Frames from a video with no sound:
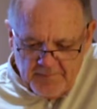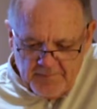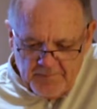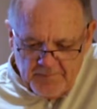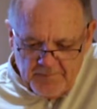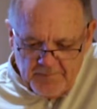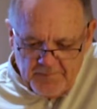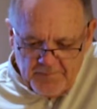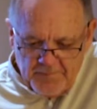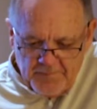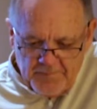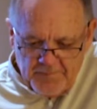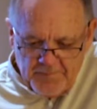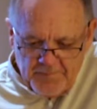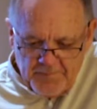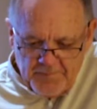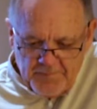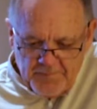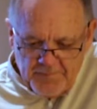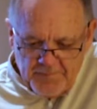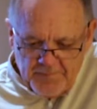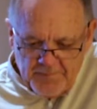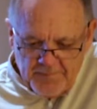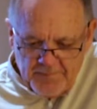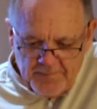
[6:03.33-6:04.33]

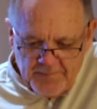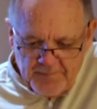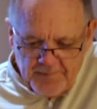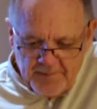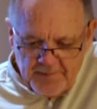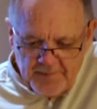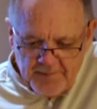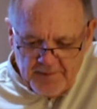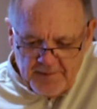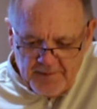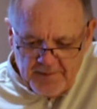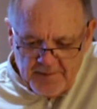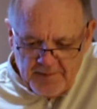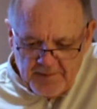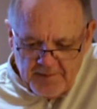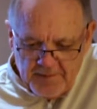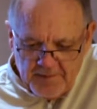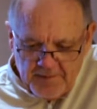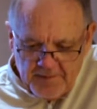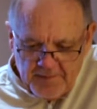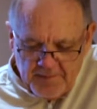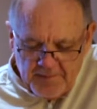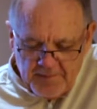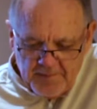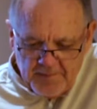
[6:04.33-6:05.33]

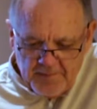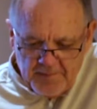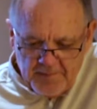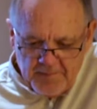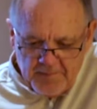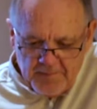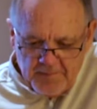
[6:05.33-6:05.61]
(not speaking)